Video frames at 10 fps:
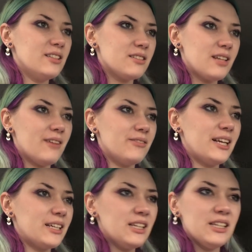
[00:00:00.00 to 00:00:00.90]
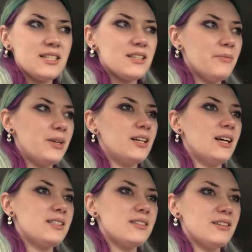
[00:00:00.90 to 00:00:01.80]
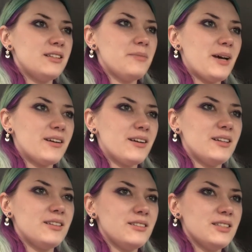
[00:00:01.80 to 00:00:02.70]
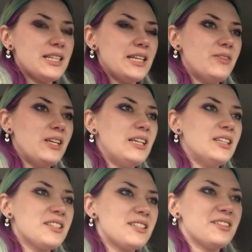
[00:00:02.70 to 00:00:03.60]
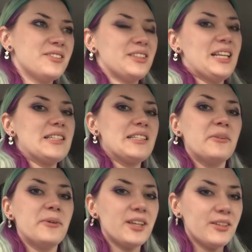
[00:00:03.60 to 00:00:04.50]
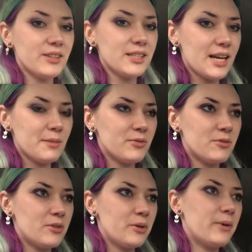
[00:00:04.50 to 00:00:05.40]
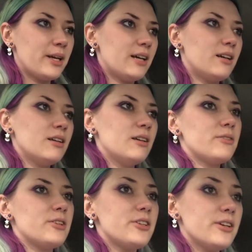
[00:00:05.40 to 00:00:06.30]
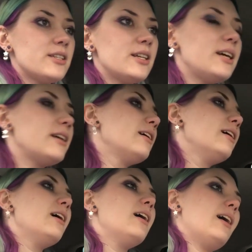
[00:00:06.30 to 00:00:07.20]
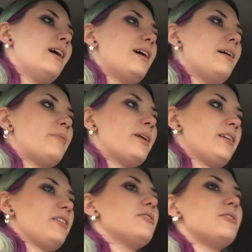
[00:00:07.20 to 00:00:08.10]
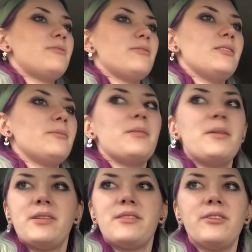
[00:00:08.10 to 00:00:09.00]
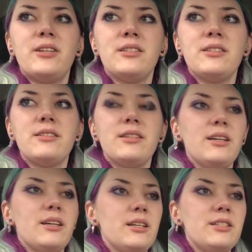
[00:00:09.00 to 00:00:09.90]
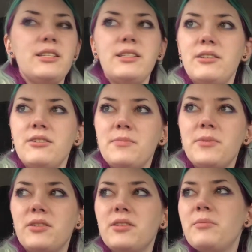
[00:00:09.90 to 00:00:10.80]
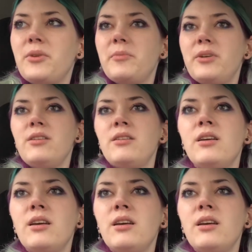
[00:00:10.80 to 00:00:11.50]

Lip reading: just have like something nice on in the background on the TV and just sort of relaxing and working for the day before we went out for a show tonight. But I got a call from one of my best friends. She's in hospital at the moment,